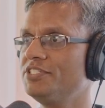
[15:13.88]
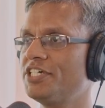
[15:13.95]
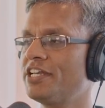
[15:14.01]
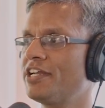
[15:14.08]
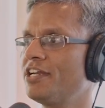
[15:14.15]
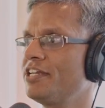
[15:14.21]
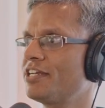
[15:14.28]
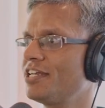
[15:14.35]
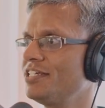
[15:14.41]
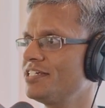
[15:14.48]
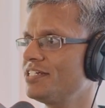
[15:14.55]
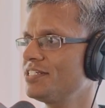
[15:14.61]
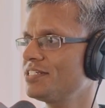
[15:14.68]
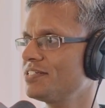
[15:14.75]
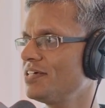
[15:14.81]
general
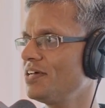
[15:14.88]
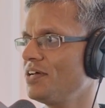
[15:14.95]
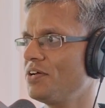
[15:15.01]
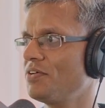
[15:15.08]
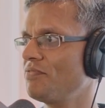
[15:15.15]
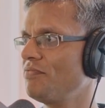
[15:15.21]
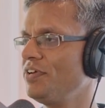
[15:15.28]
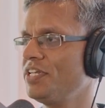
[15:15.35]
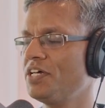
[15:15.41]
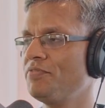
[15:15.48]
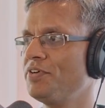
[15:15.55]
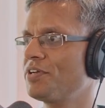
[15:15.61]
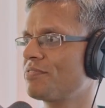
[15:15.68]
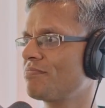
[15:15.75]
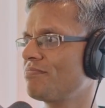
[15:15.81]
intelligence, we
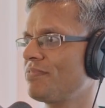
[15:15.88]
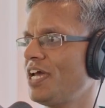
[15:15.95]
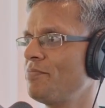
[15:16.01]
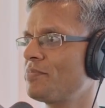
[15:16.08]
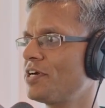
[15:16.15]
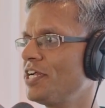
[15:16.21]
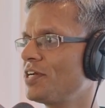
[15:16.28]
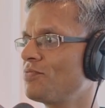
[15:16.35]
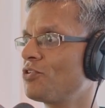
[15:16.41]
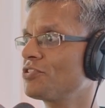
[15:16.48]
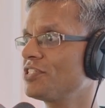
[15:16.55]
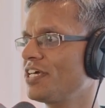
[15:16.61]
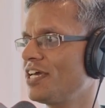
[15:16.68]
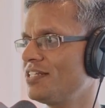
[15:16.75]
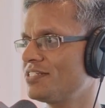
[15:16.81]
never can predict
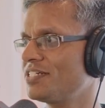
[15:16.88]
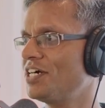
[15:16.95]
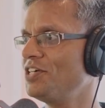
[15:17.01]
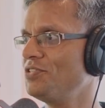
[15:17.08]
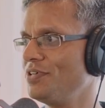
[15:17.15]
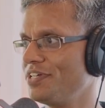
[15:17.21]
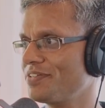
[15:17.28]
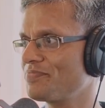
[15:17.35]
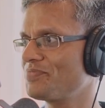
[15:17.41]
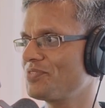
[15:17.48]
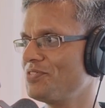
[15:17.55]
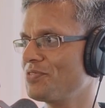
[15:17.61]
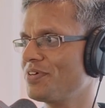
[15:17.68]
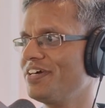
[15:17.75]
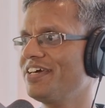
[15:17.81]
what they can start doing,
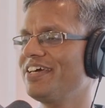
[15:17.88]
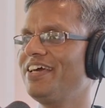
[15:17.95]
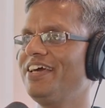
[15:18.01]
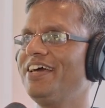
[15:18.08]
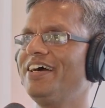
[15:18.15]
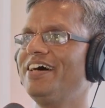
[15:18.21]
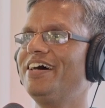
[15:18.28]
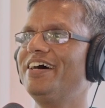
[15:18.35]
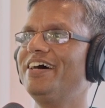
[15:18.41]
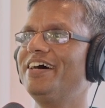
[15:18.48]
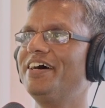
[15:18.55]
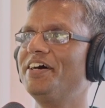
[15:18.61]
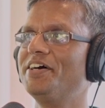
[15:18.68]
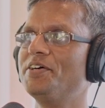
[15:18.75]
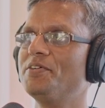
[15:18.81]
okay?
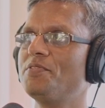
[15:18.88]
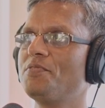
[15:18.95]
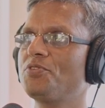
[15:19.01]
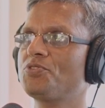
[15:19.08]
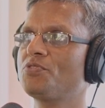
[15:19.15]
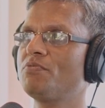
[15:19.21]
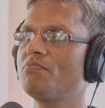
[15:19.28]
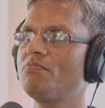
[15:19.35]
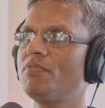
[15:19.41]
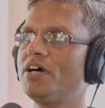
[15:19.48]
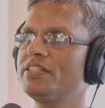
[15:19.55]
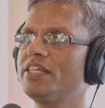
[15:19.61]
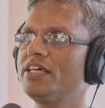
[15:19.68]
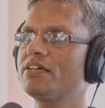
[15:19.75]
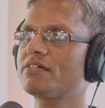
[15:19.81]
Uh, so
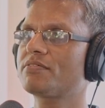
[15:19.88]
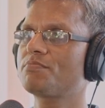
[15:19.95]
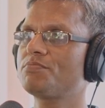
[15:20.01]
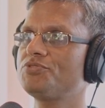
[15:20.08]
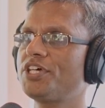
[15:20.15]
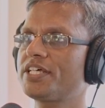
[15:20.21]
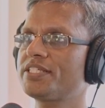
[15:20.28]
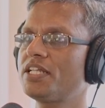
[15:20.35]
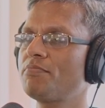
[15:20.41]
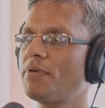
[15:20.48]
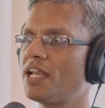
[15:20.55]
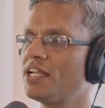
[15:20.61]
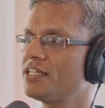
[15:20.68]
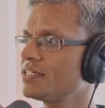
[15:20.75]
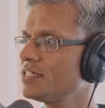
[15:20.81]
I think checks
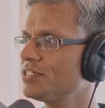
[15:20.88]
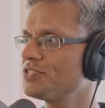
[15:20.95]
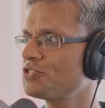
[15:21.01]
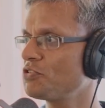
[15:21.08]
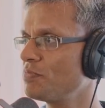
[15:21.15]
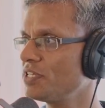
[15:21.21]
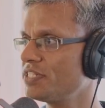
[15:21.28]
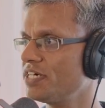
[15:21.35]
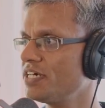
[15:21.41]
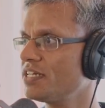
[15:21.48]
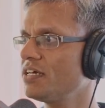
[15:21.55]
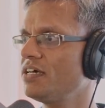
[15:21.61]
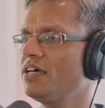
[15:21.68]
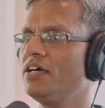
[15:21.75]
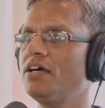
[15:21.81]
and balances should be
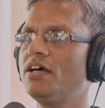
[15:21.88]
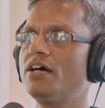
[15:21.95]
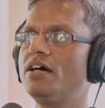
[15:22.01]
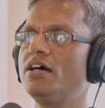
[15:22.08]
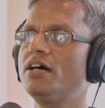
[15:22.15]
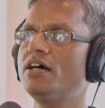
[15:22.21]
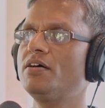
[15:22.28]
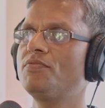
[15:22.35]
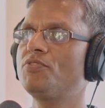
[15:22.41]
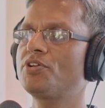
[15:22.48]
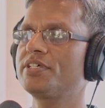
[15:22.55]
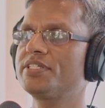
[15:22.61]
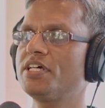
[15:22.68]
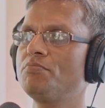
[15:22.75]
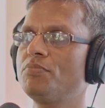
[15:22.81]
there. Uh,
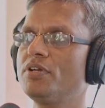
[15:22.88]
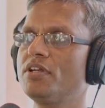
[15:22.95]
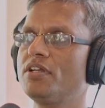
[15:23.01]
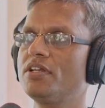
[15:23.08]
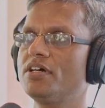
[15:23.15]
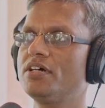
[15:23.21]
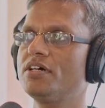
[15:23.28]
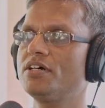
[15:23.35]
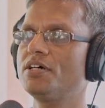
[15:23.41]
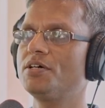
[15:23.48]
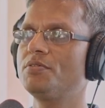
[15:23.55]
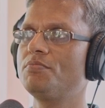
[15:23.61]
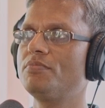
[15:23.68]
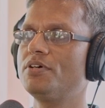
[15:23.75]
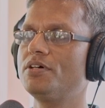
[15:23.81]
for example,
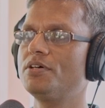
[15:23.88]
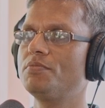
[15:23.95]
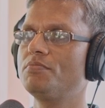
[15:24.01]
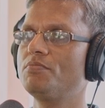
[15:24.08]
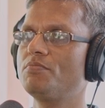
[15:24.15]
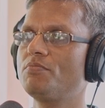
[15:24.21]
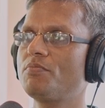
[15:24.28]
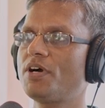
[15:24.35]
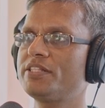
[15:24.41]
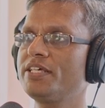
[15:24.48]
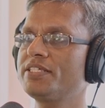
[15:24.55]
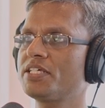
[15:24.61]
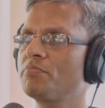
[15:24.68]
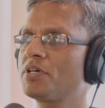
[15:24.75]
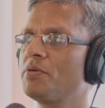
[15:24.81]
uh, I
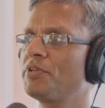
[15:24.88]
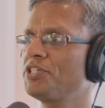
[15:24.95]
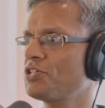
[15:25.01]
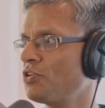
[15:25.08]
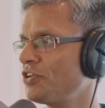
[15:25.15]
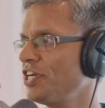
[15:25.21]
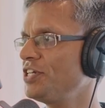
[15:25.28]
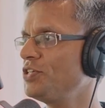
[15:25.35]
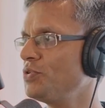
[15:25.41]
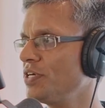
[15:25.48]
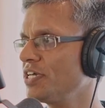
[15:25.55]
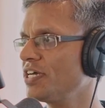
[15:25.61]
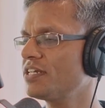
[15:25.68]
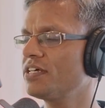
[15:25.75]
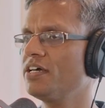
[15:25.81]
think some companies are already
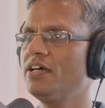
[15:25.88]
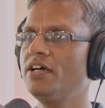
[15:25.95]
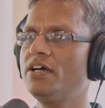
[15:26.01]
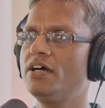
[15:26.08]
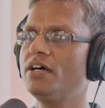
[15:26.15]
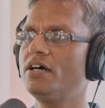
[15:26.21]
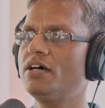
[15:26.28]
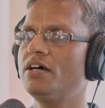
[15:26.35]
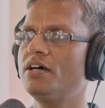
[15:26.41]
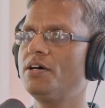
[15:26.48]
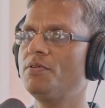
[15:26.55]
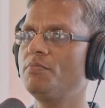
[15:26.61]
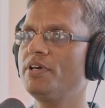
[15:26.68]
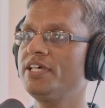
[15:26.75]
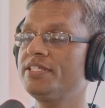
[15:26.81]
doing it.
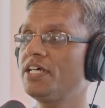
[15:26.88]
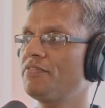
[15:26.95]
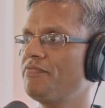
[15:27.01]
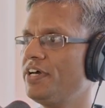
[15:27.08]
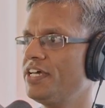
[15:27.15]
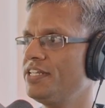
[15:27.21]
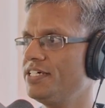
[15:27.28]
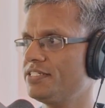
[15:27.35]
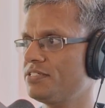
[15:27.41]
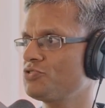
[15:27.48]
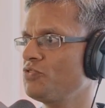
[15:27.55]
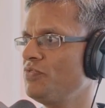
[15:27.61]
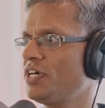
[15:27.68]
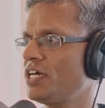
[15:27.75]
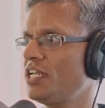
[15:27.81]
Uh, is there
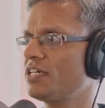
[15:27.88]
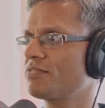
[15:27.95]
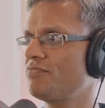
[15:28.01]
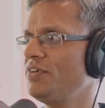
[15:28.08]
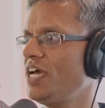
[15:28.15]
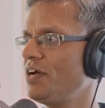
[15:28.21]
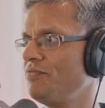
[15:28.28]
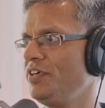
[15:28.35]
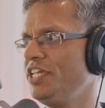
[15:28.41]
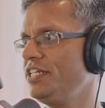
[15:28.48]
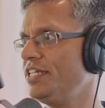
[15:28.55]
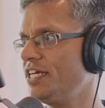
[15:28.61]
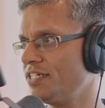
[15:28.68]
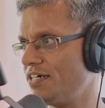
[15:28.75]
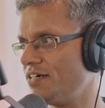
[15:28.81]
fairness? So we collect, we have, we
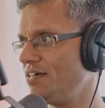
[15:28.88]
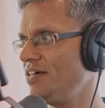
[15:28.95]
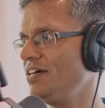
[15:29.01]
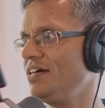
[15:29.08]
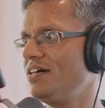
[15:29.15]
need data